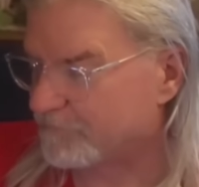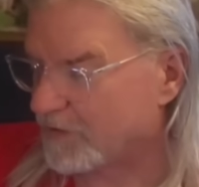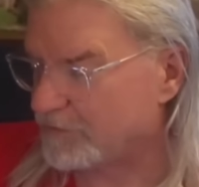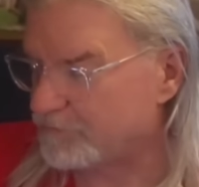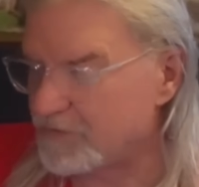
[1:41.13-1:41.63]

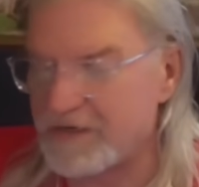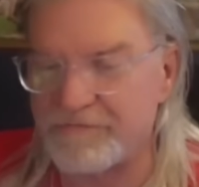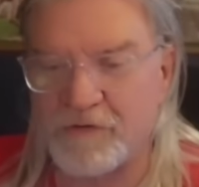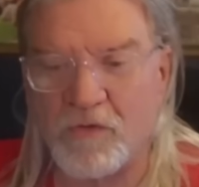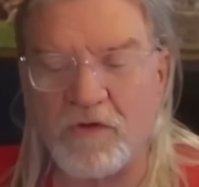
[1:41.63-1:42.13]
three
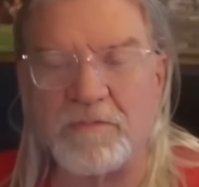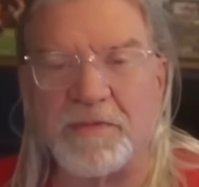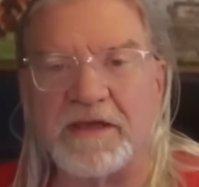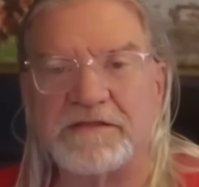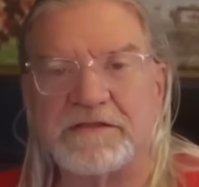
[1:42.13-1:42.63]
different
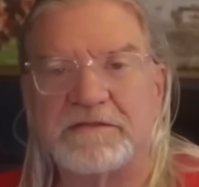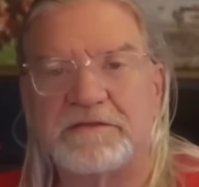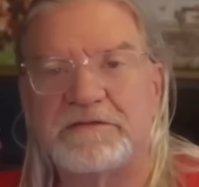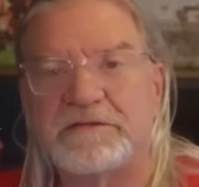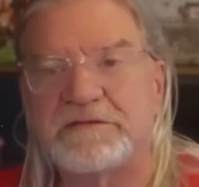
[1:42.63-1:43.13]
quarterbacks.
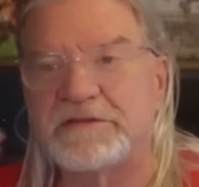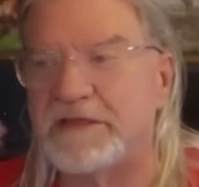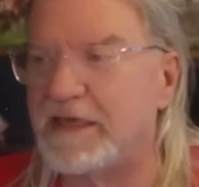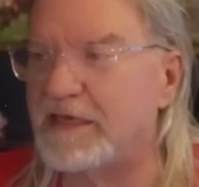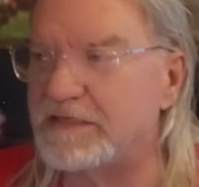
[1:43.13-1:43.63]

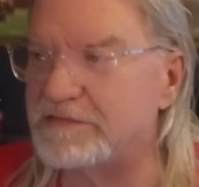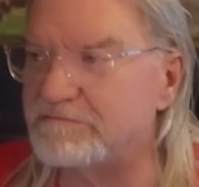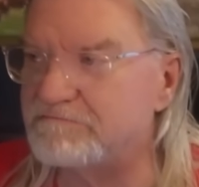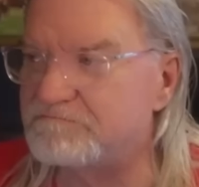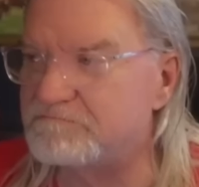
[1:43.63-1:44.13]

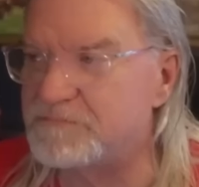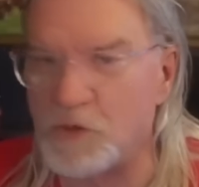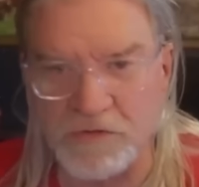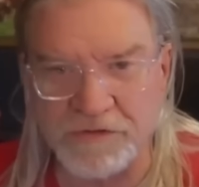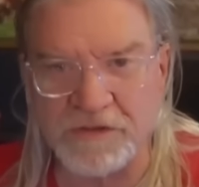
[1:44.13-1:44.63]
And
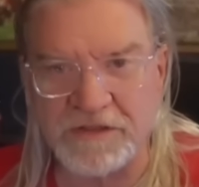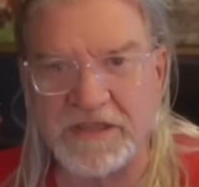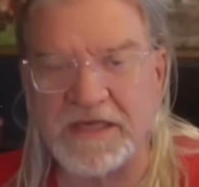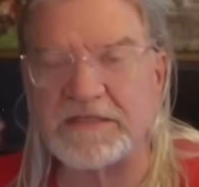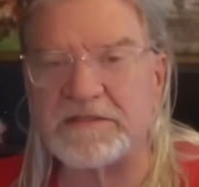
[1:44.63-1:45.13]
those are good
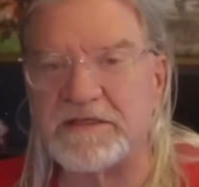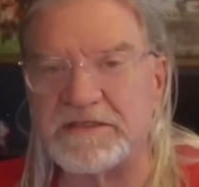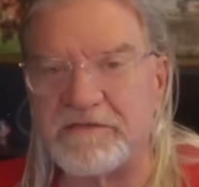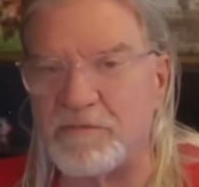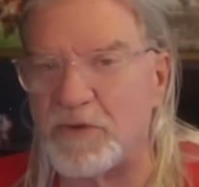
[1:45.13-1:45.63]
things
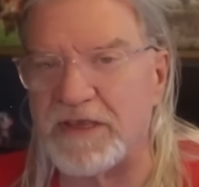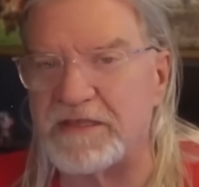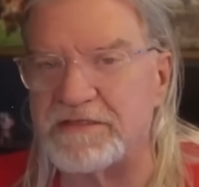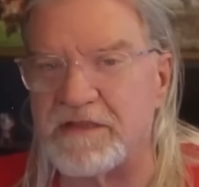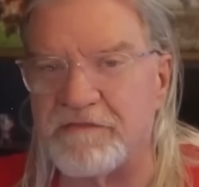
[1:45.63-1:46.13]
because everybody
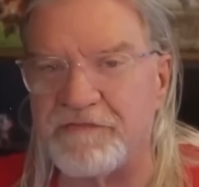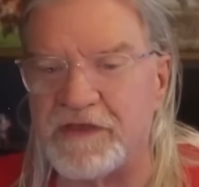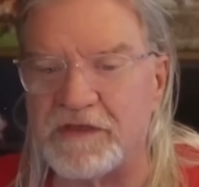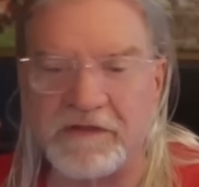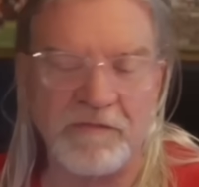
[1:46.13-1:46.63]
gets on the
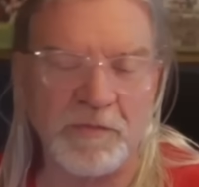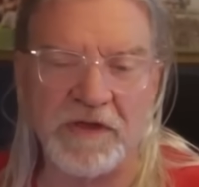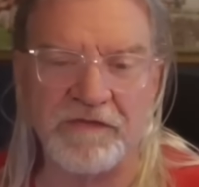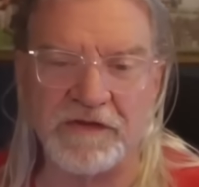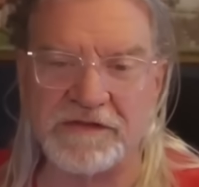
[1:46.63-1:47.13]
field.
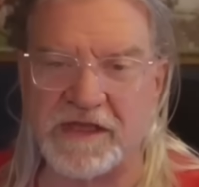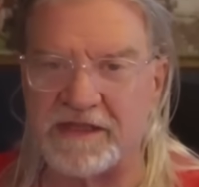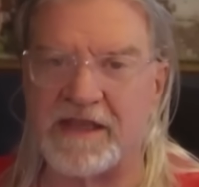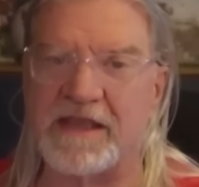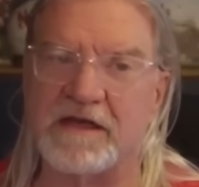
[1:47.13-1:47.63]
Everybody feels like
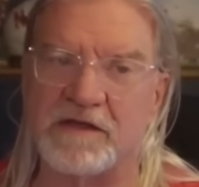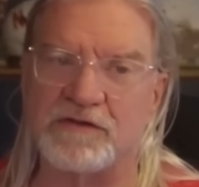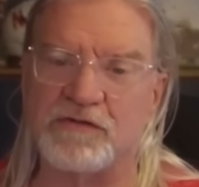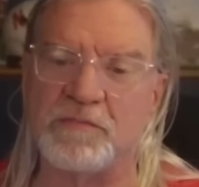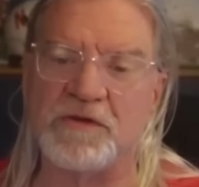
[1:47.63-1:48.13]
they get to
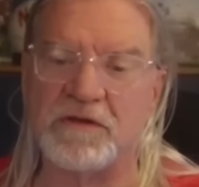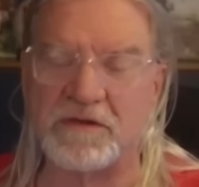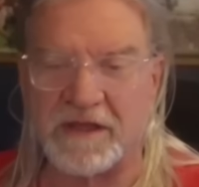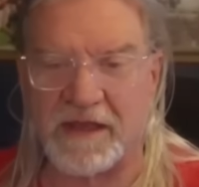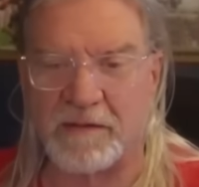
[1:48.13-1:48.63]

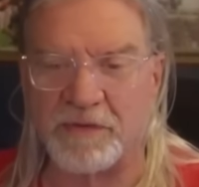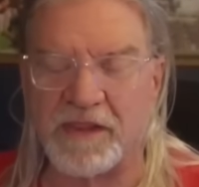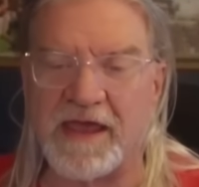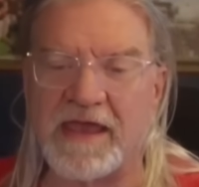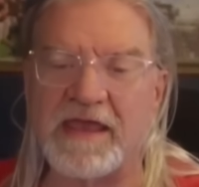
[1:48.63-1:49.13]
contribute. They get to
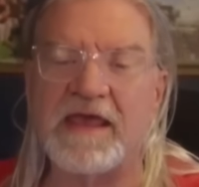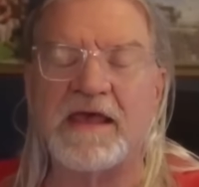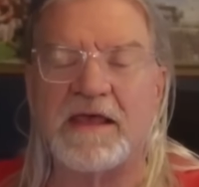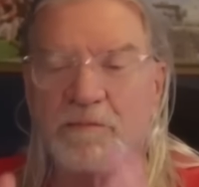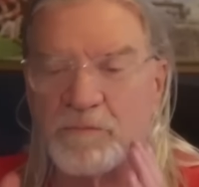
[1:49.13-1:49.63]
play.
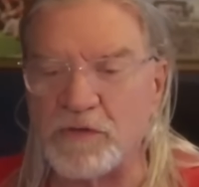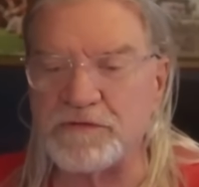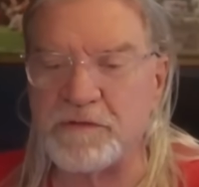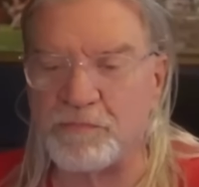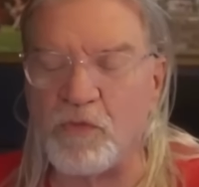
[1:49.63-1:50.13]

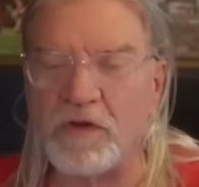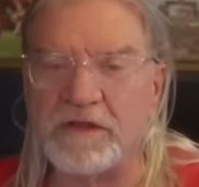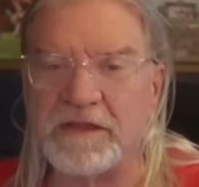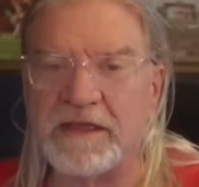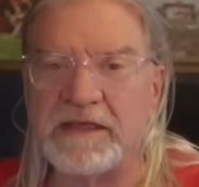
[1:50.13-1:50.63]
Most
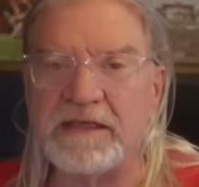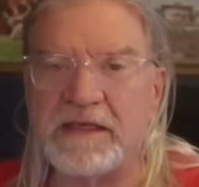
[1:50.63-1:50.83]
importantly,